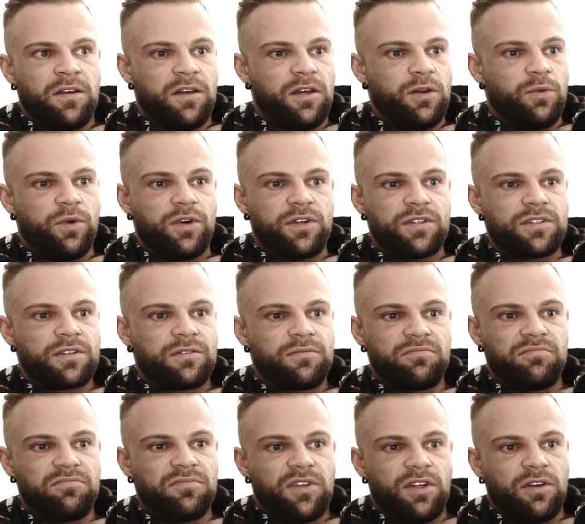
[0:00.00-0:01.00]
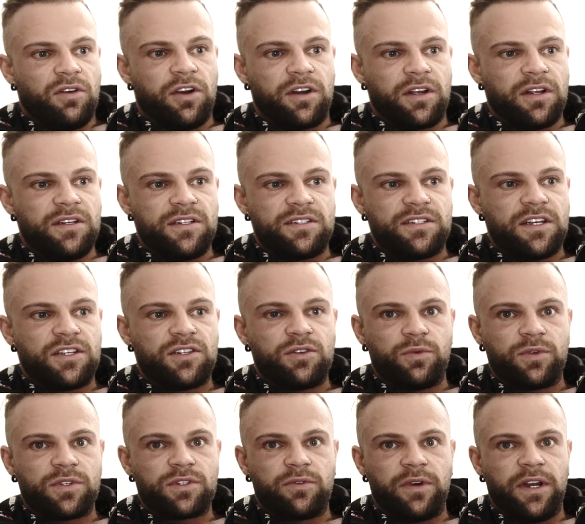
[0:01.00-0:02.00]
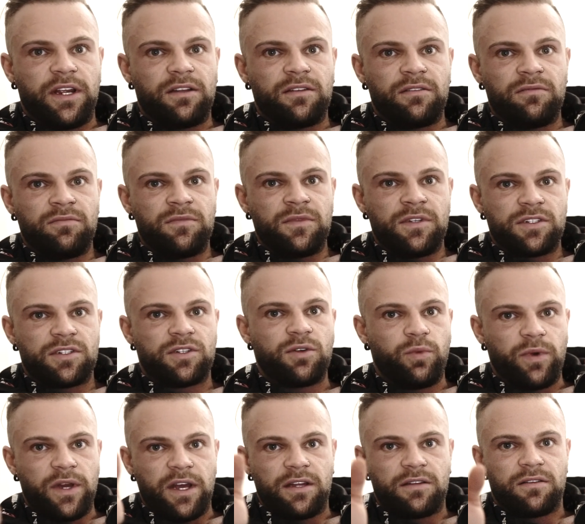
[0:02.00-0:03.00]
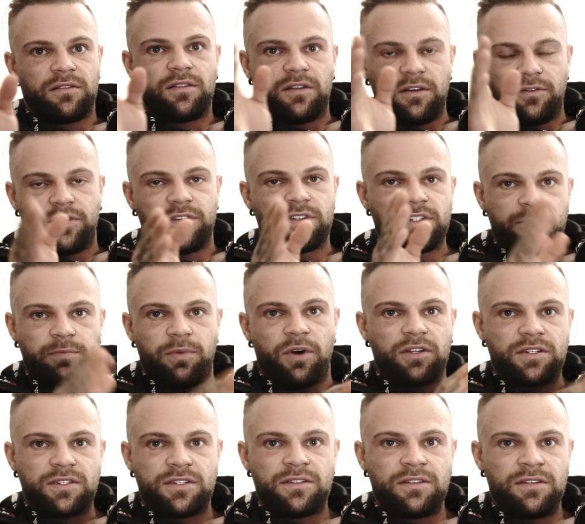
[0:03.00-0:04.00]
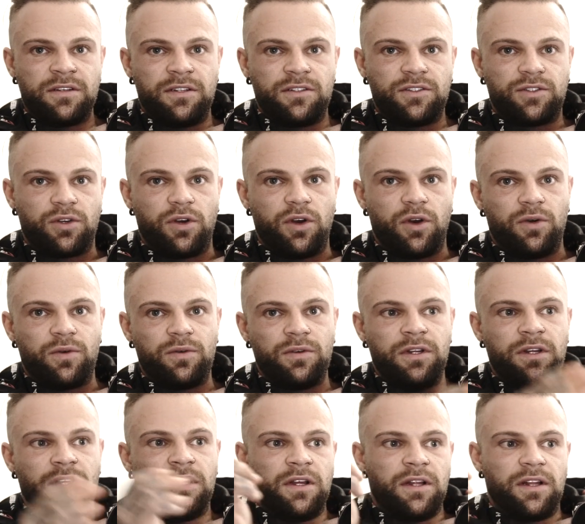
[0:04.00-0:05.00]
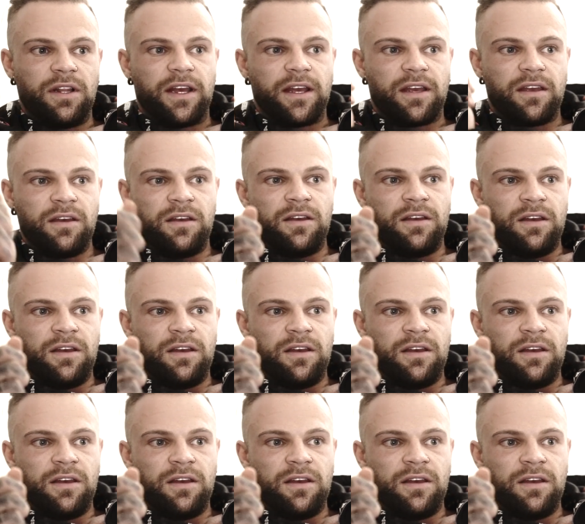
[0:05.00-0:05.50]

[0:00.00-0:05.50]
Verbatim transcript: It was the organization was great. So we had different spots to go, like